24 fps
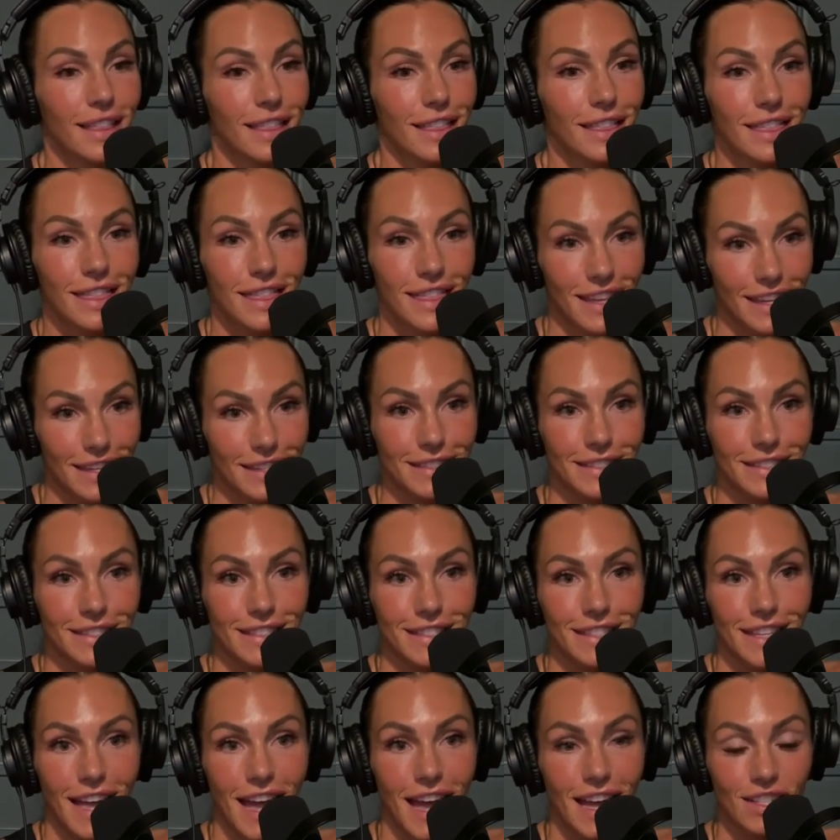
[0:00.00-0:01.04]

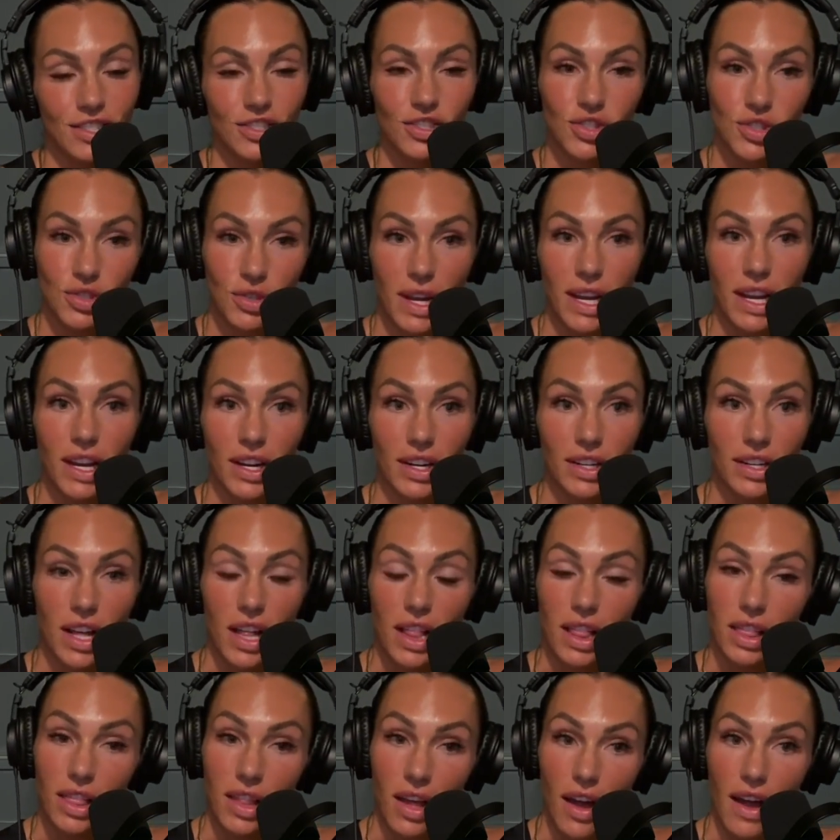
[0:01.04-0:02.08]
This has triggered a
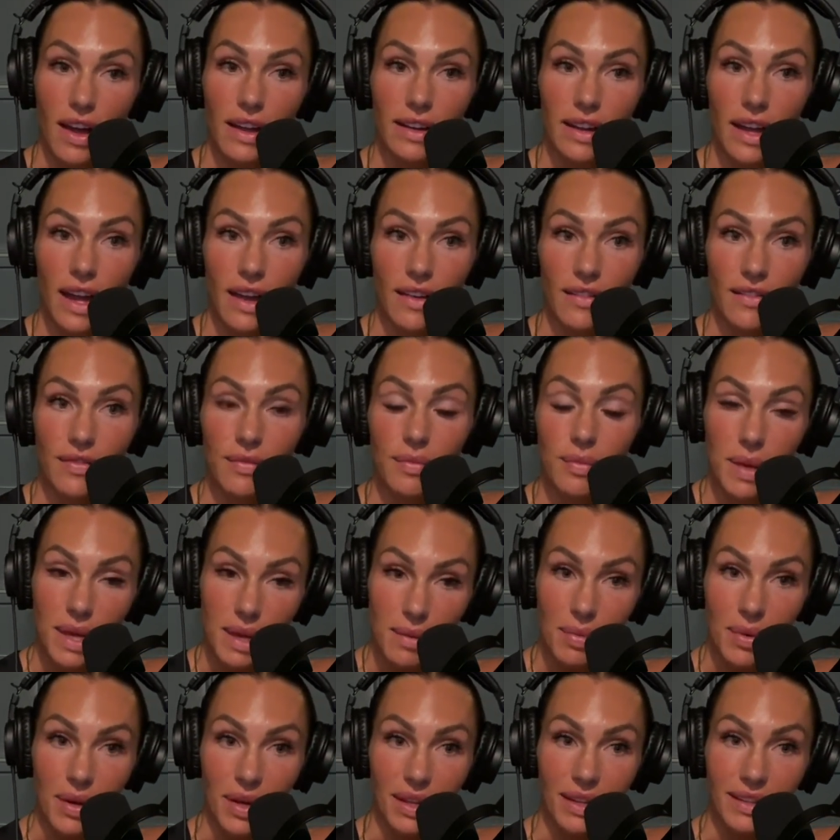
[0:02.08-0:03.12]
lot of
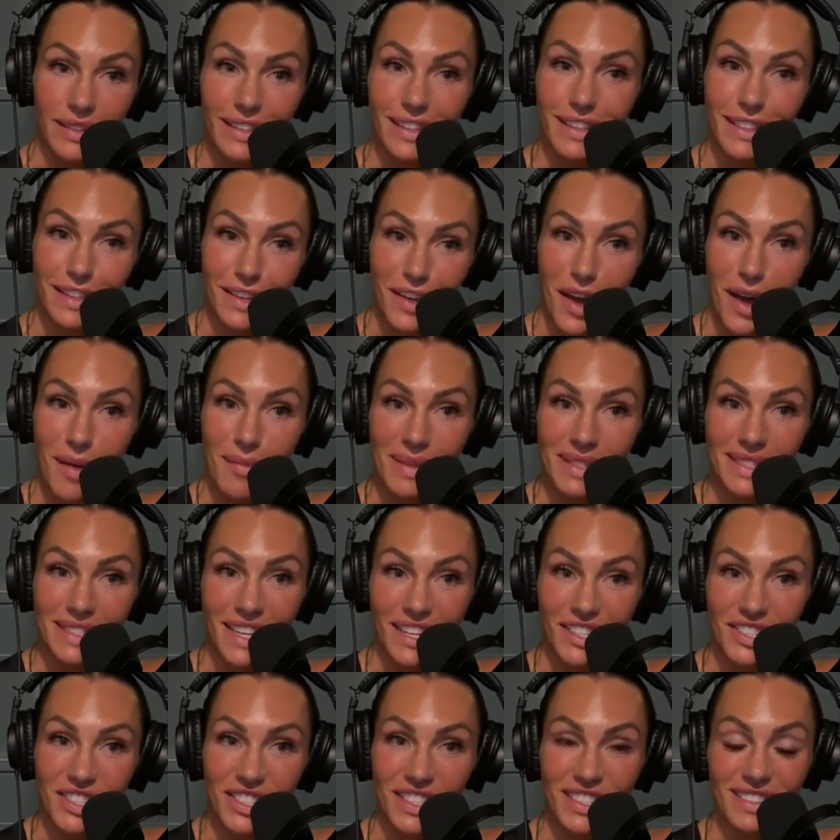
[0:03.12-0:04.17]
people in the comment
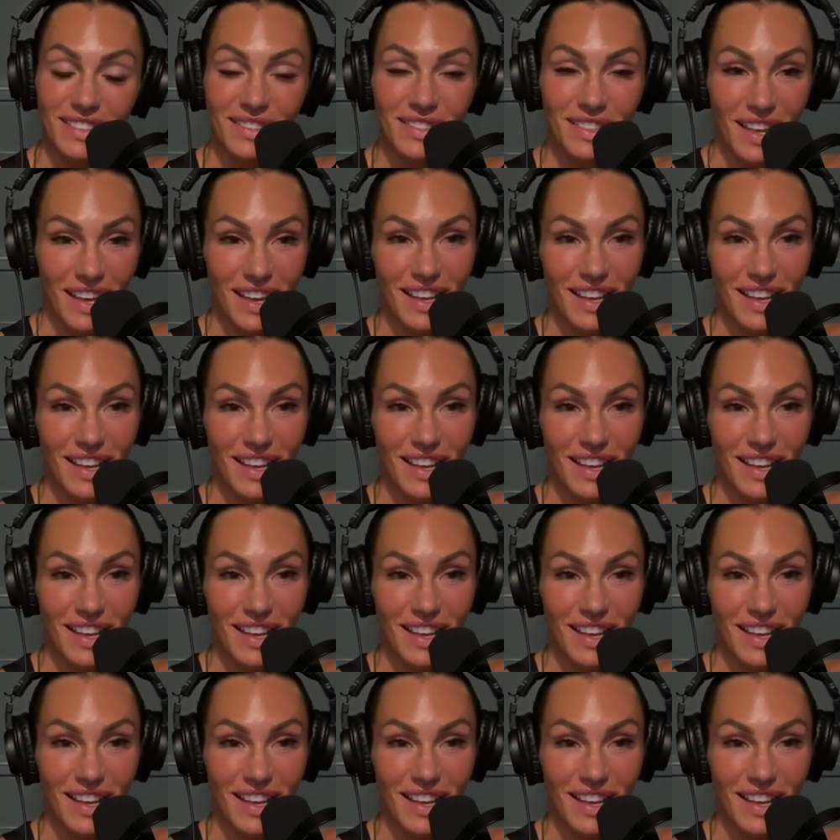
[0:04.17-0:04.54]
section,